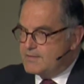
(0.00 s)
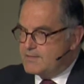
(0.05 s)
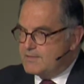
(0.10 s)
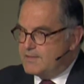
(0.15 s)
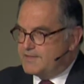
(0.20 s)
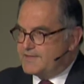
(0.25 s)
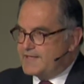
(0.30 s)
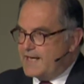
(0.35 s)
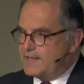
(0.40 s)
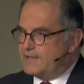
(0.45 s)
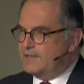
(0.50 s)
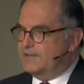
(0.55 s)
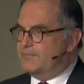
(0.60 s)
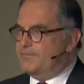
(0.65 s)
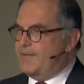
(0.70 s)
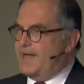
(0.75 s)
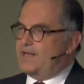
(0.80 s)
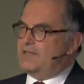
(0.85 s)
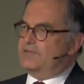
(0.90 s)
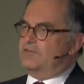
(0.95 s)
The second
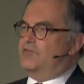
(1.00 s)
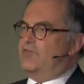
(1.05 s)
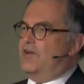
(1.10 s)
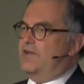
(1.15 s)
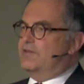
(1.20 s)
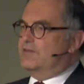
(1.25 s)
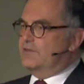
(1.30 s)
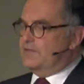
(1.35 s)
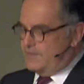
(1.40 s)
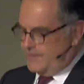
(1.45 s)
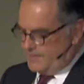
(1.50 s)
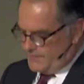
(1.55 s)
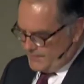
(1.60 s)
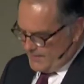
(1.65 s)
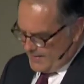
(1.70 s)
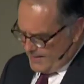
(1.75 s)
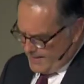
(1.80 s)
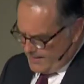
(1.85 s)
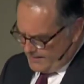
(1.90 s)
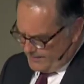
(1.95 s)
mega trend in this
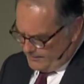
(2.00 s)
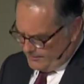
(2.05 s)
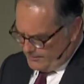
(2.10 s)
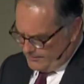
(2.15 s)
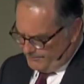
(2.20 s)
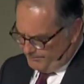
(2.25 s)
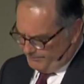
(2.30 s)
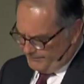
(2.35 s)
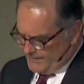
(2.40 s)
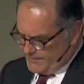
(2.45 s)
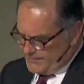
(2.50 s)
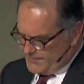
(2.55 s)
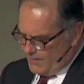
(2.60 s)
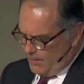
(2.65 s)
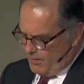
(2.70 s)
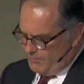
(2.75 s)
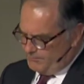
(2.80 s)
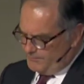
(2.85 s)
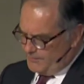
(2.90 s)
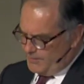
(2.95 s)
area is
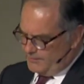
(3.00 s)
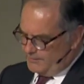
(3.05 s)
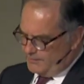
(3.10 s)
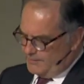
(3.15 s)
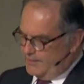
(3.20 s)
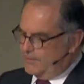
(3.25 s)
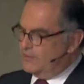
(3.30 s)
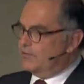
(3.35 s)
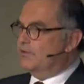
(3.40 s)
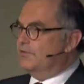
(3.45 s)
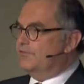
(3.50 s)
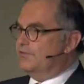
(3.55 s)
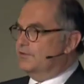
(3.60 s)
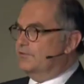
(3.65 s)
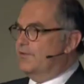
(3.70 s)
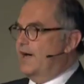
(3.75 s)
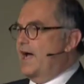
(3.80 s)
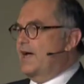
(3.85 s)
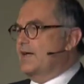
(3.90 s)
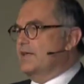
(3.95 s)
unbundling of
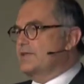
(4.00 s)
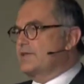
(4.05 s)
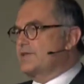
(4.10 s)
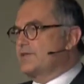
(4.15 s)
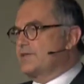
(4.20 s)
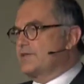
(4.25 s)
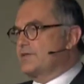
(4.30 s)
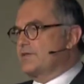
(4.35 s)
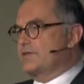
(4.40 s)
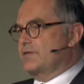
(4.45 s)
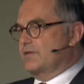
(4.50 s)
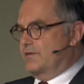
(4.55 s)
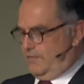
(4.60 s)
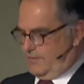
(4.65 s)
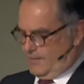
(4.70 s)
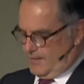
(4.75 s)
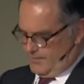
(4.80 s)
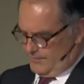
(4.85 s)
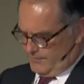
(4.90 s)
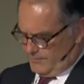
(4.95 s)
advice
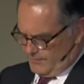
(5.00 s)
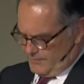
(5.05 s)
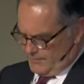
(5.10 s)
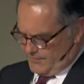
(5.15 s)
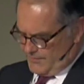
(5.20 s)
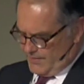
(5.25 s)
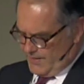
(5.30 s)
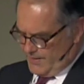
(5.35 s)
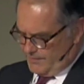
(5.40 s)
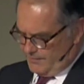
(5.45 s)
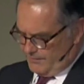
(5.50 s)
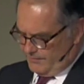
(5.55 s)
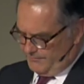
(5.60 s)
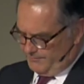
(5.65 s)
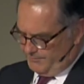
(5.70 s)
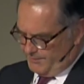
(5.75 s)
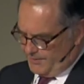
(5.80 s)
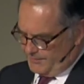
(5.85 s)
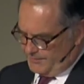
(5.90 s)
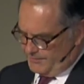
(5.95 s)
and sale
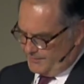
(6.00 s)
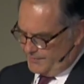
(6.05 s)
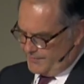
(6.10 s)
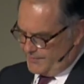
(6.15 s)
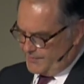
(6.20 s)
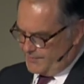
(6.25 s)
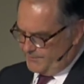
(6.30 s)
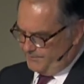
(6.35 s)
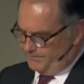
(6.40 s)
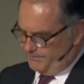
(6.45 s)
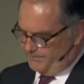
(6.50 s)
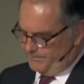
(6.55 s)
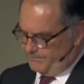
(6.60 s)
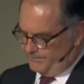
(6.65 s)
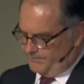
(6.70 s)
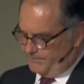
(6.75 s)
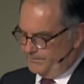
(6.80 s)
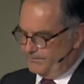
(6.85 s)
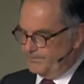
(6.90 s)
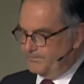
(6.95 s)
of products.
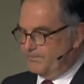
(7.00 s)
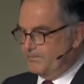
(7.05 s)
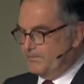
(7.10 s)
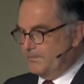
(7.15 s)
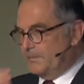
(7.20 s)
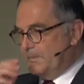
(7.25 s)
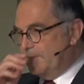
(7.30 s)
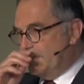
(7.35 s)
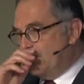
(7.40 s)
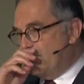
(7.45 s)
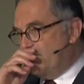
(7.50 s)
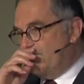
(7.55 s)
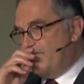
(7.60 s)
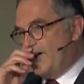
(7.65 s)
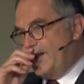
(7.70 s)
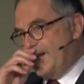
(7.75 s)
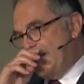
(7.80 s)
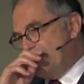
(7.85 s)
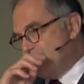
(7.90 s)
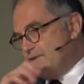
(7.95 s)
The
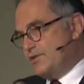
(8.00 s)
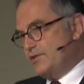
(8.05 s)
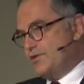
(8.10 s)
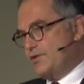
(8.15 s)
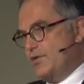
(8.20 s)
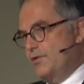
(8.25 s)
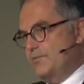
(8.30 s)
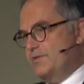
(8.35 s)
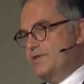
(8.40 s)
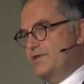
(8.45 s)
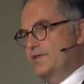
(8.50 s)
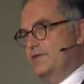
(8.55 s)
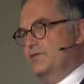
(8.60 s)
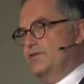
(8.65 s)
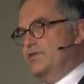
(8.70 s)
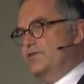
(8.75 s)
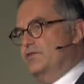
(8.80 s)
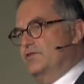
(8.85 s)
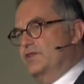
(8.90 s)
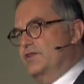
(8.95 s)
financial service
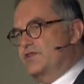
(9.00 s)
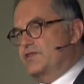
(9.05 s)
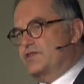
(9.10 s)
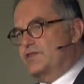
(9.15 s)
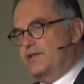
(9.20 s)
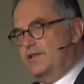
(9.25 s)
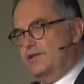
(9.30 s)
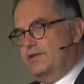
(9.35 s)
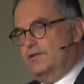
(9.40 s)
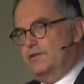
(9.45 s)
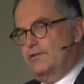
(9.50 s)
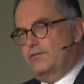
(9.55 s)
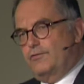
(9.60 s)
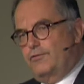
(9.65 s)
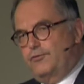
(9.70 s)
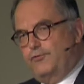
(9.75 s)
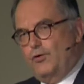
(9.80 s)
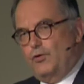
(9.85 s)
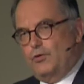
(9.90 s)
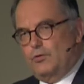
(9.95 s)
industry is still
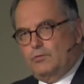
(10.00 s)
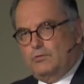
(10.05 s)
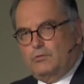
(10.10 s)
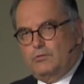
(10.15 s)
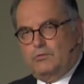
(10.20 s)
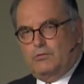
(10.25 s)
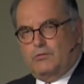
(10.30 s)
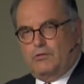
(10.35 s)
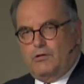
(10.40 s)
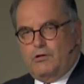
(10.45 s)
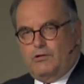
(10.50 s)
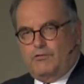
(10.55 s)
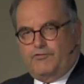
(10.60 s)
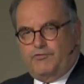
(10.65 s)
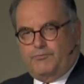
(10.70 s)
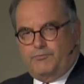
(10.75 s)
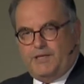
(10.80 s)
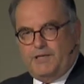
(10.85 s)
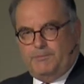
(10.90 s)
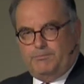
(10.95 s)
full
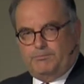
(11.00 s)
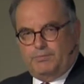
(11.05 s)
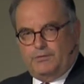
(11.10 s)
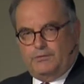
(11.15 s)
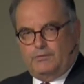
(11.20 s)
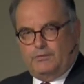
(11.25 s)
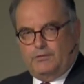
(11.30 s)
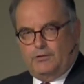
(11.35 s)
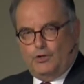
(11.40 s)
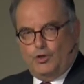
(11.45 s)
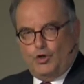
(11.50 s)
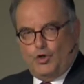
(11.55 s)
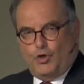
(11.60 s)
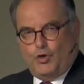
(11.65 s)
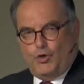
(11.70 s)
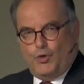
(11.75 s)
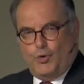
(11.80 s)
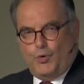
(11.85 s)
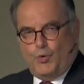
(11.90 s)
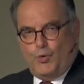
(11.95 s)
of people
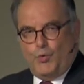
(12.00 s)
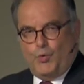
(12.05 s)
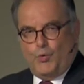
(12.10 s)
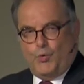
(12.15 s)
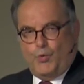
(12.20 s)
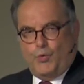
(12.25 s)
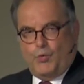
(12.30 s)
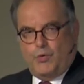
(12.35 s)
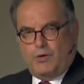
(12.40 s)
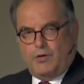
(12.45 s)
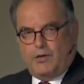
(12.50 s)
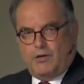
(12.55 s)
who